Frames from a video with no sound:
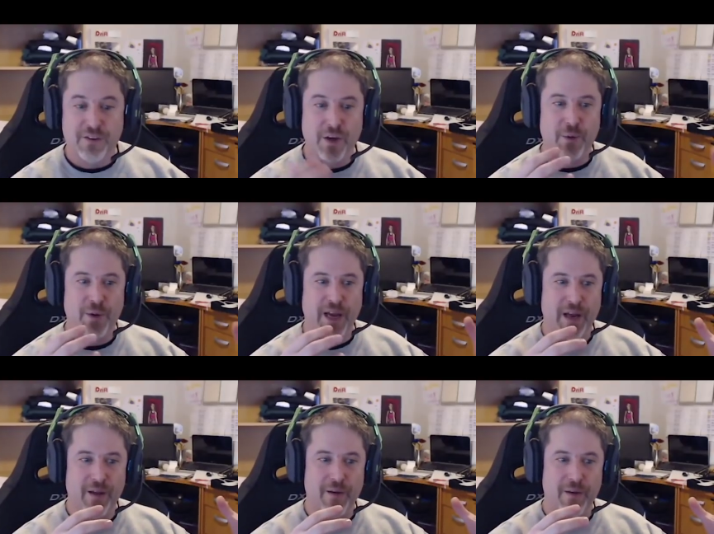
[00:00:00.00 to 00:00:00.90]
So.
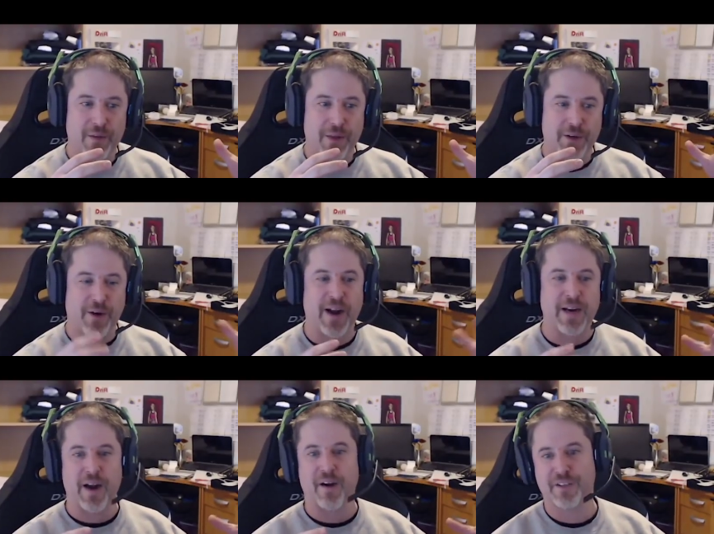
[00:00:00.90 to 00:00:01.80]
The
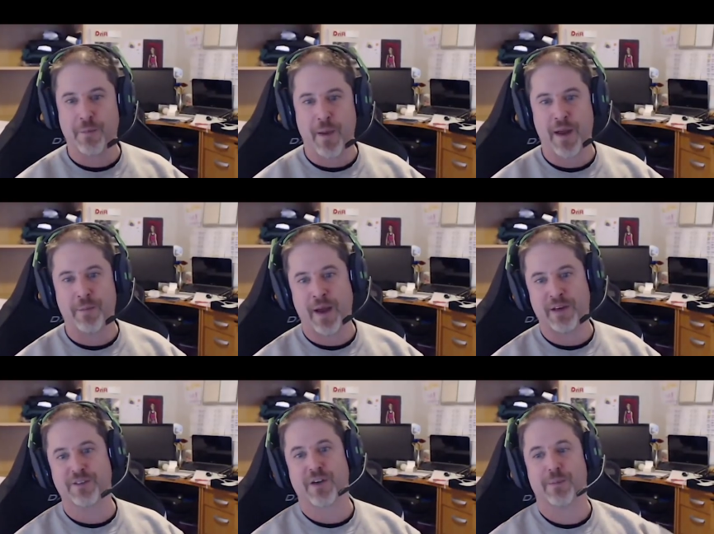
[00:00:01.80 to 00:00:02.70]
Dragon Heresy main
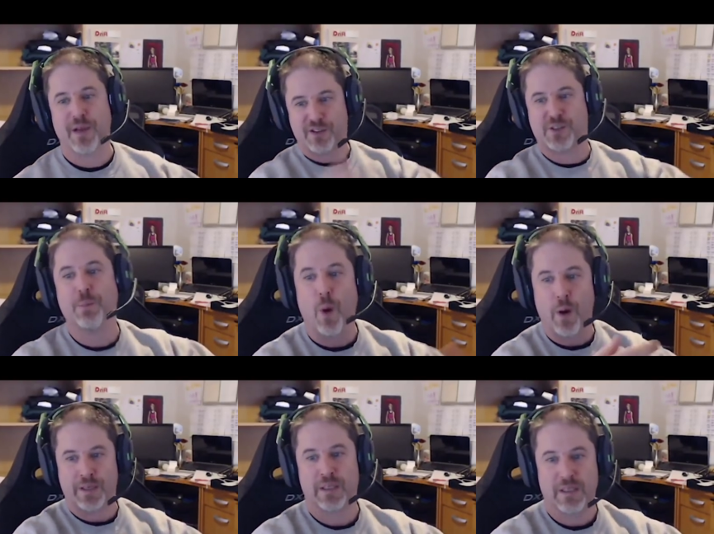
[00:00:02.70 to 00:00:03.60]
manuscript has
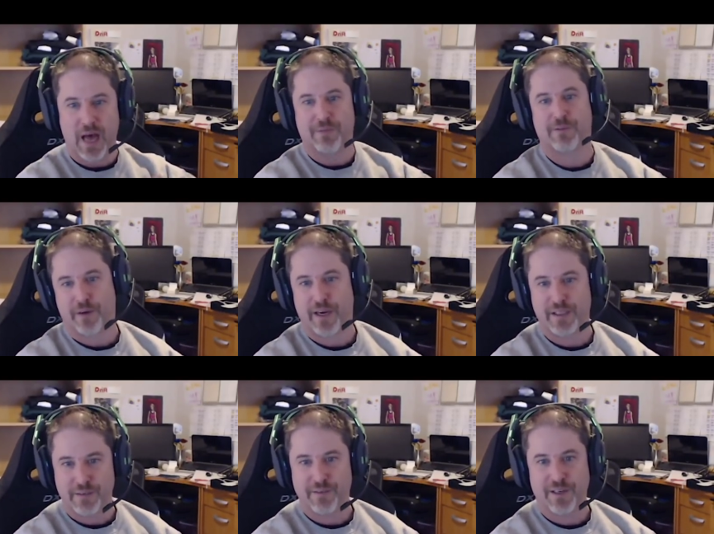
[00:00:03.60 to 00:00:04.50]
spawned a lot of
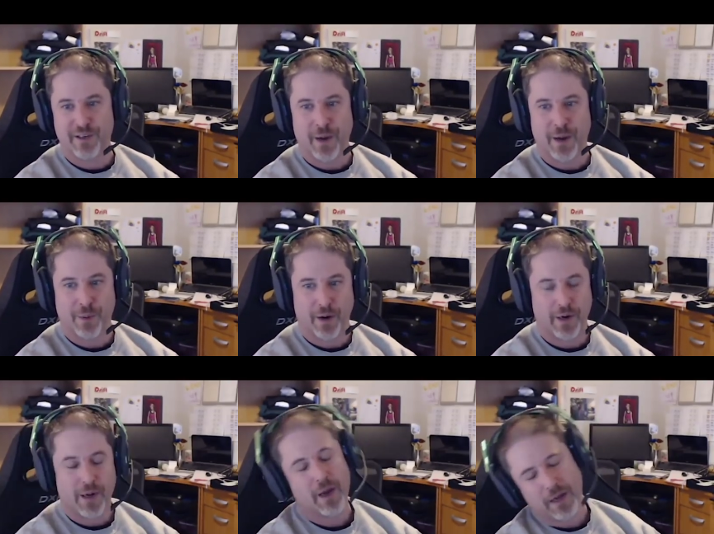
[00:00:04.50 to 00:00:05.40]
creativity on my
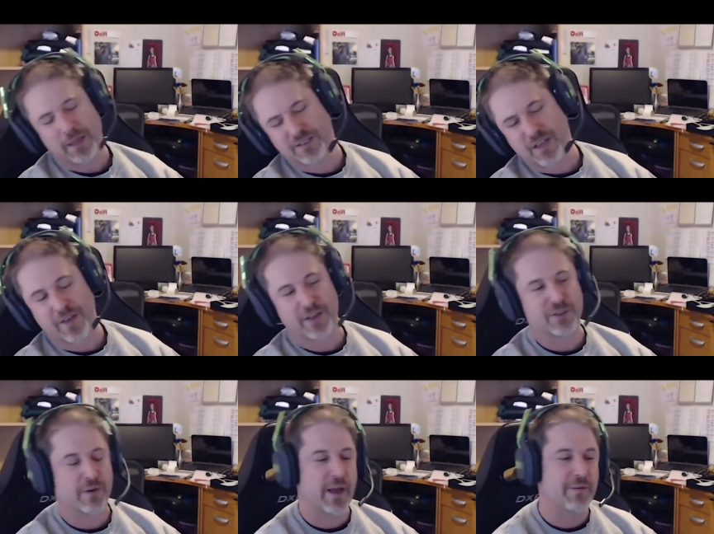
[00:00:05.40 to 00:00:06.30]
part. At least I think
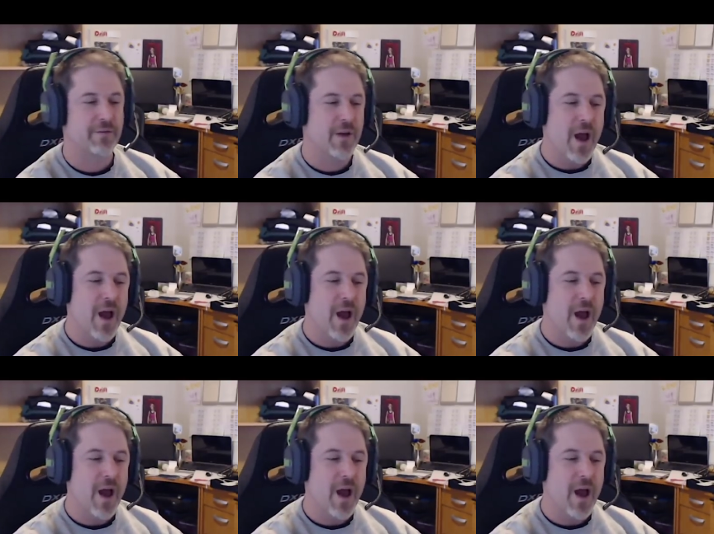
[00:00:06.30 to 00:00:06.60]
it's creative.